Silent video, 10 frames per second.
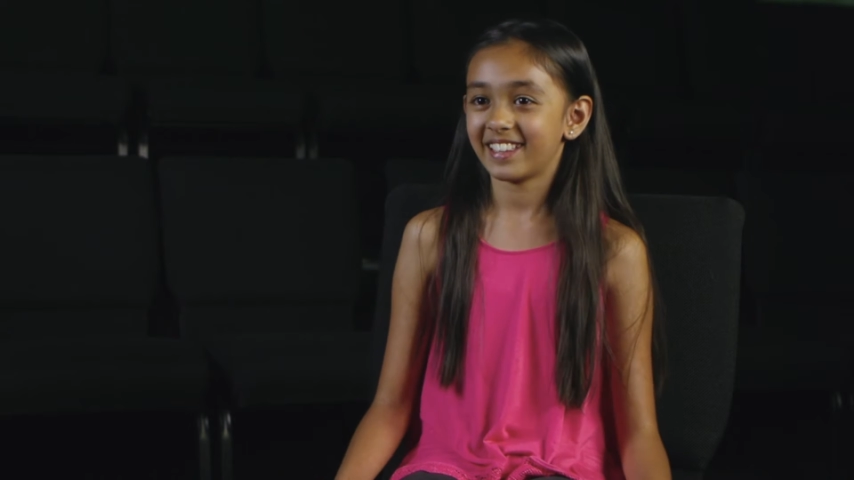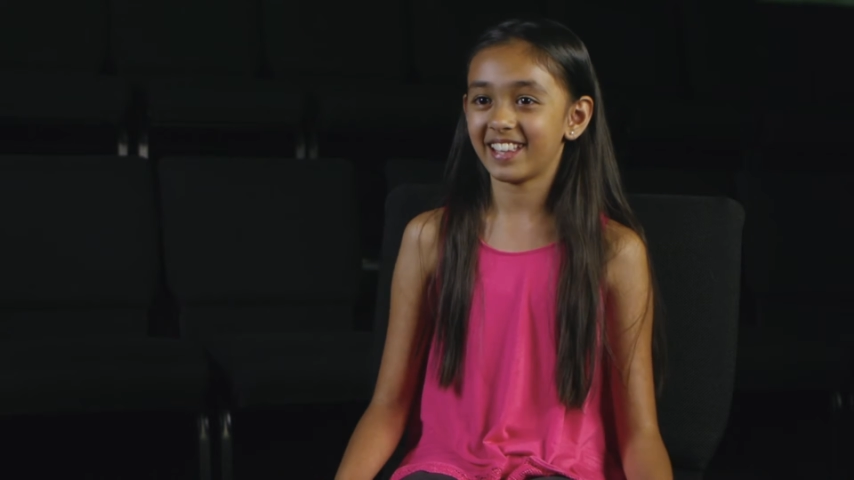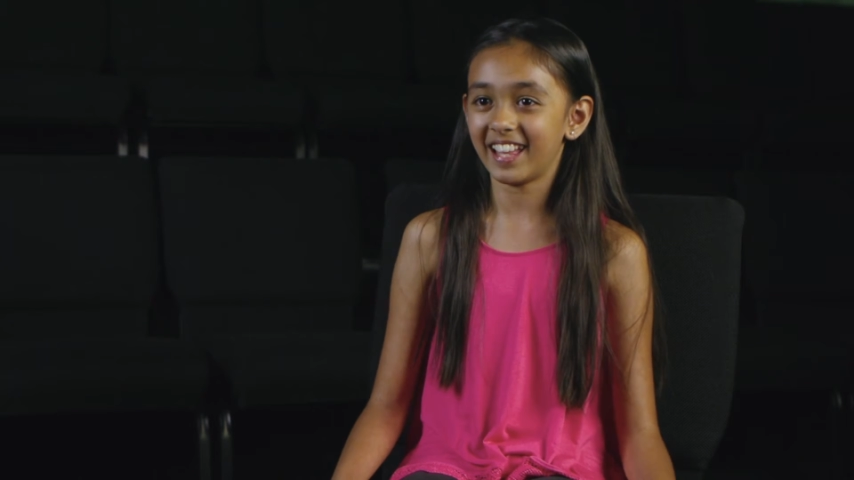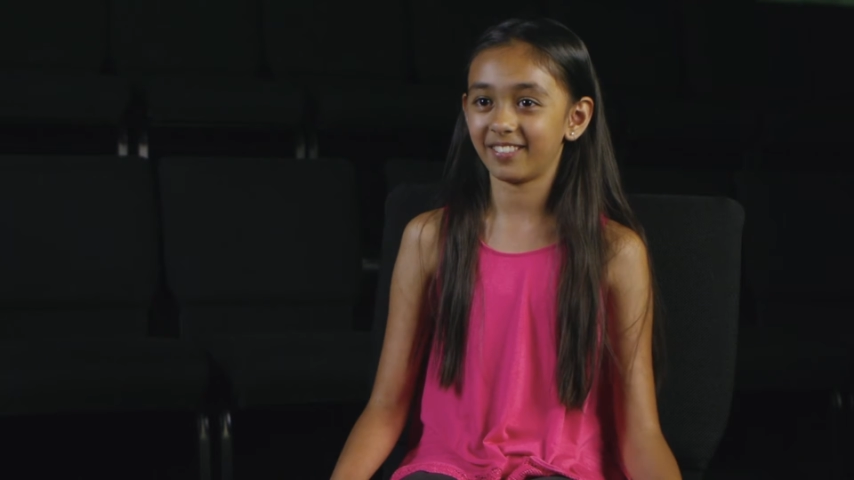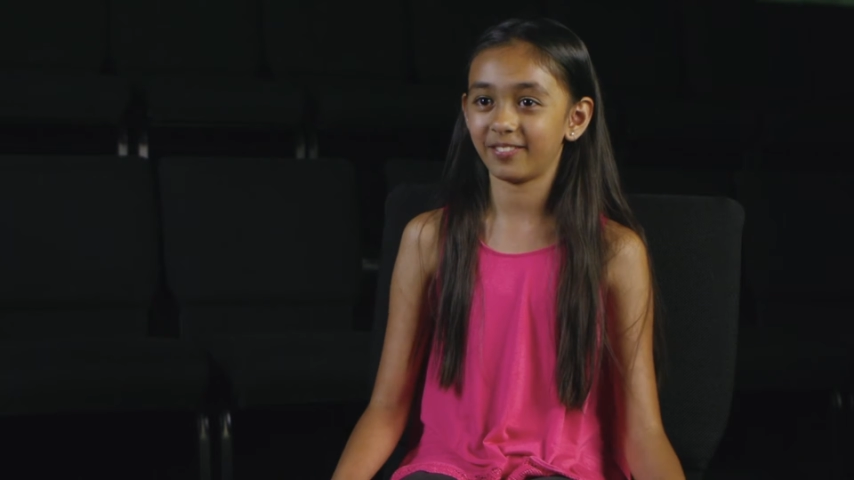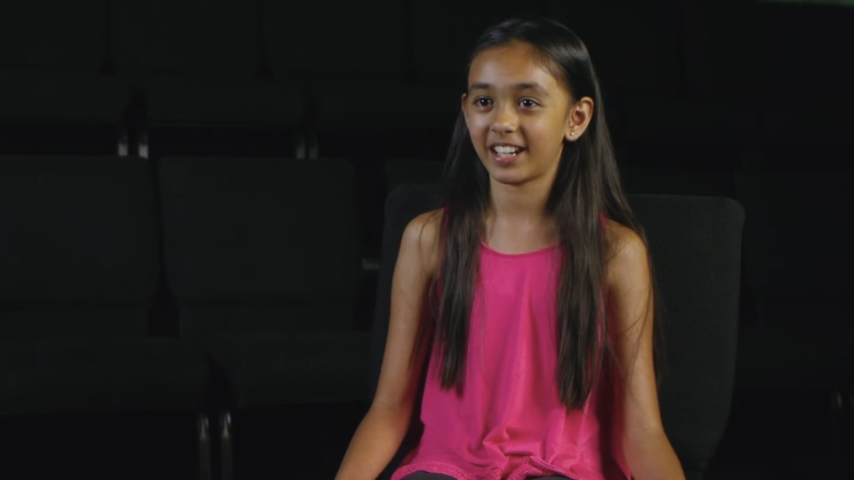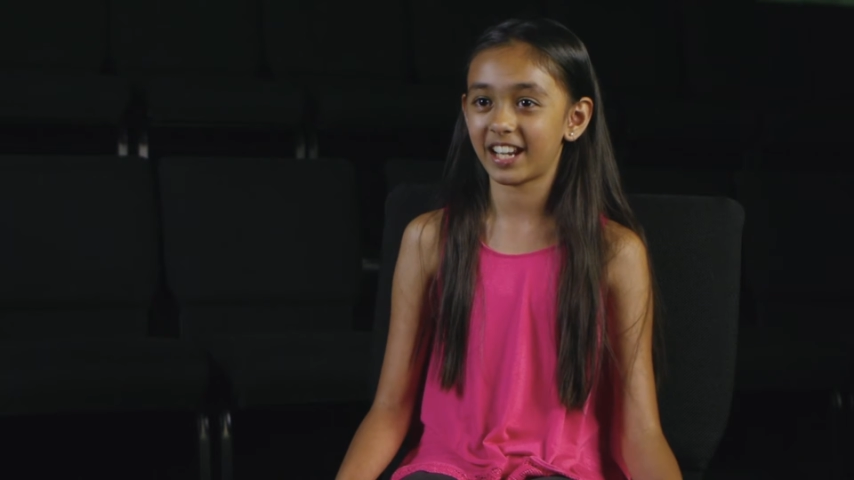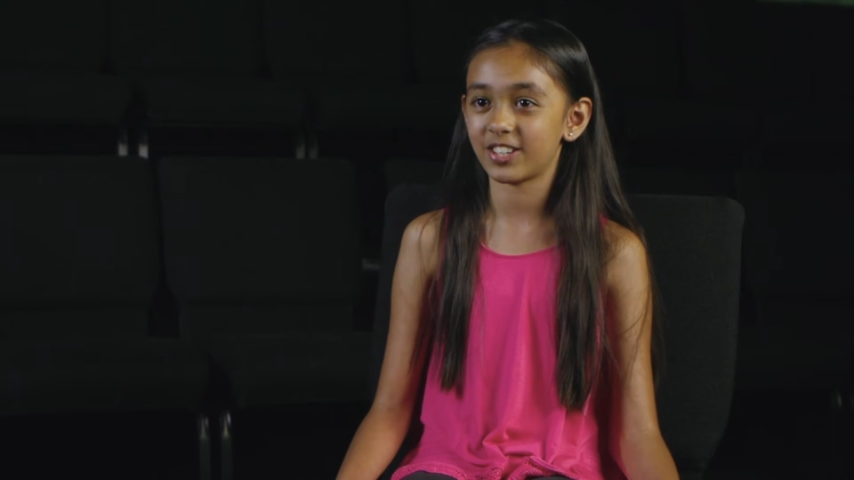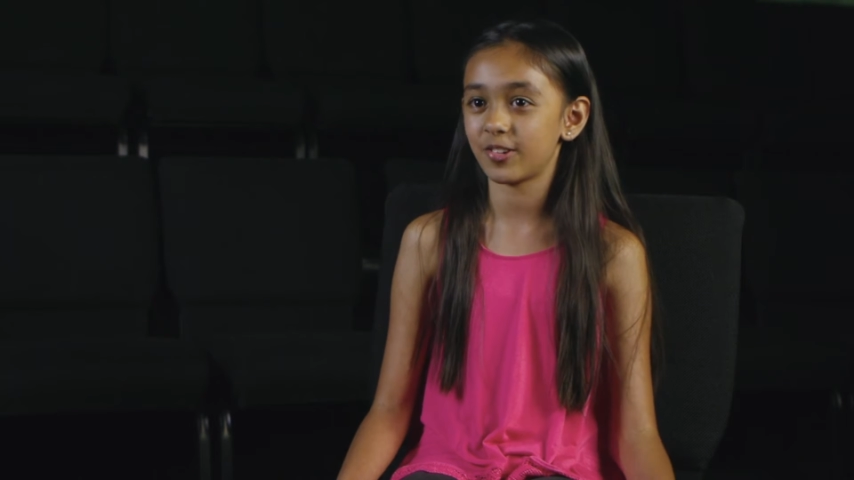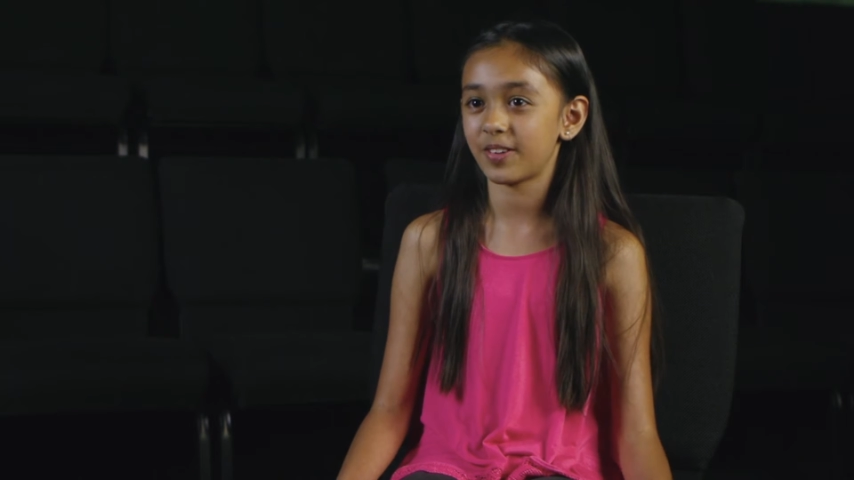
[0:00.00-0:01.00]
that when
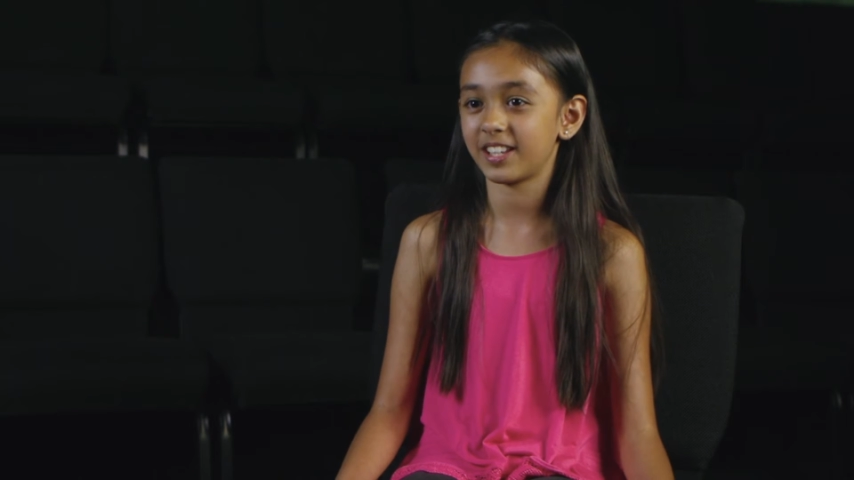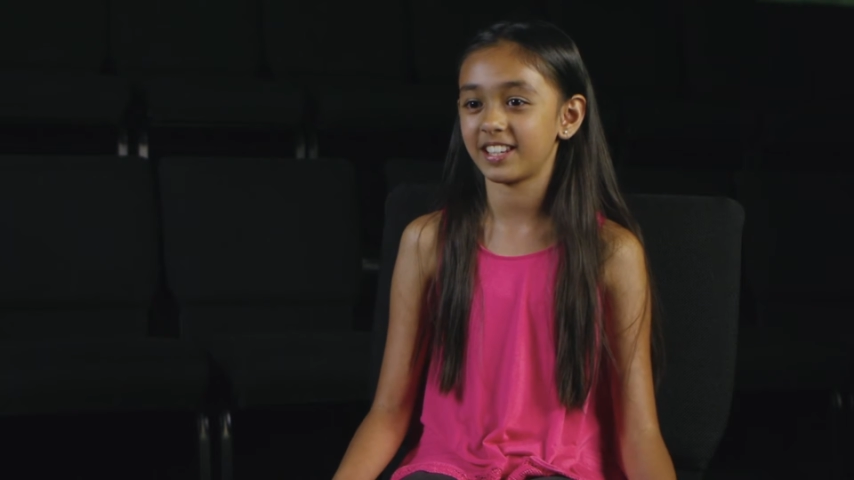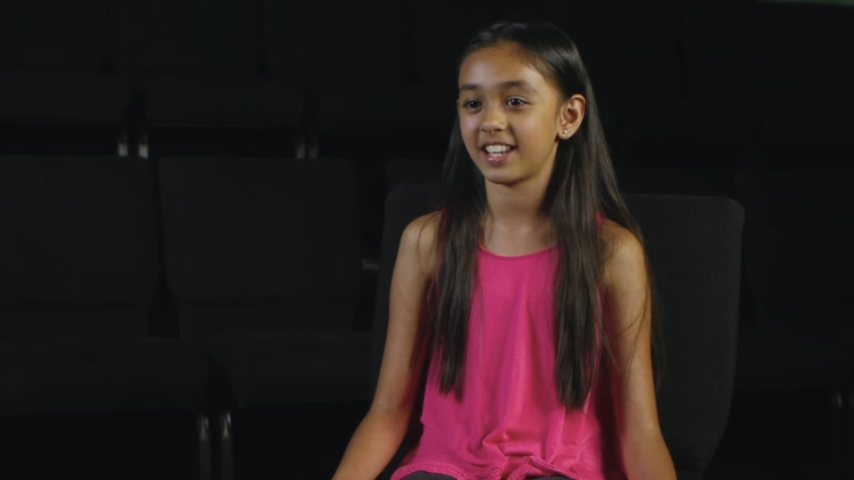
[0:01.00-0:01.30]
I joined